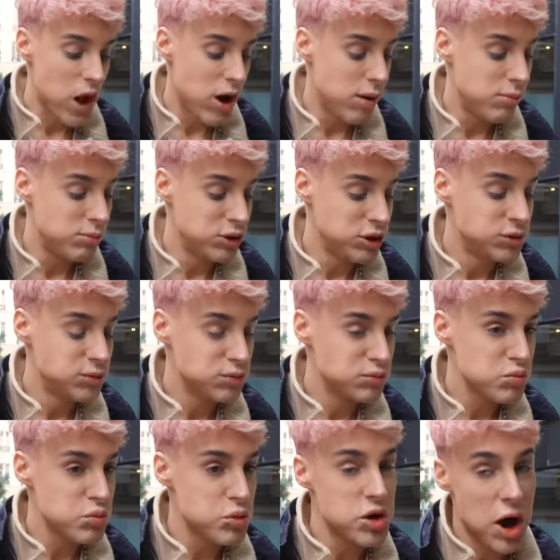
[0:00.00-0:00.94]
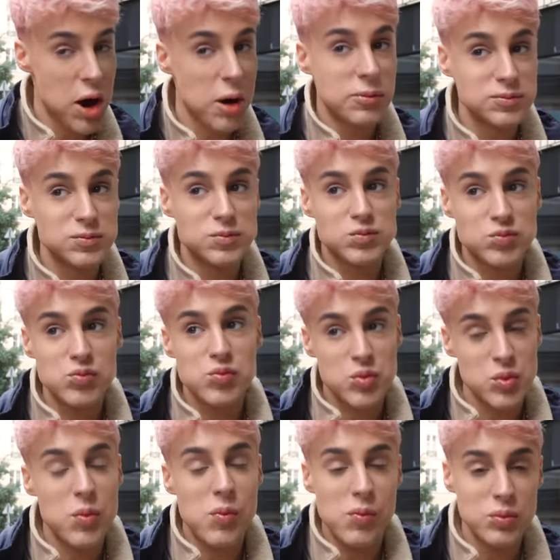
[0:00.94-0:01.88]
I mean, yeah.
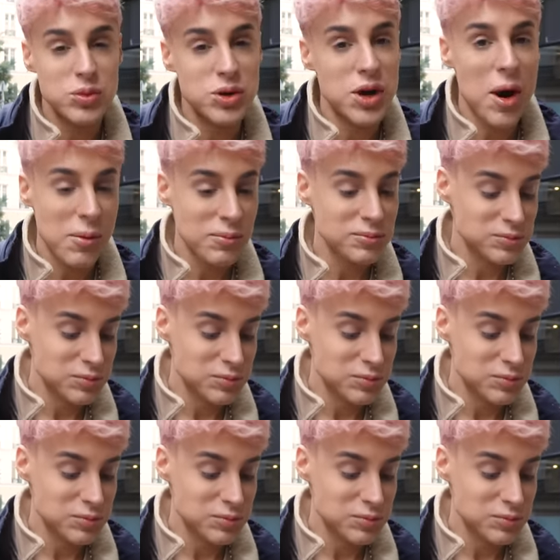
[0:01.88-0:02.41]
Yeah.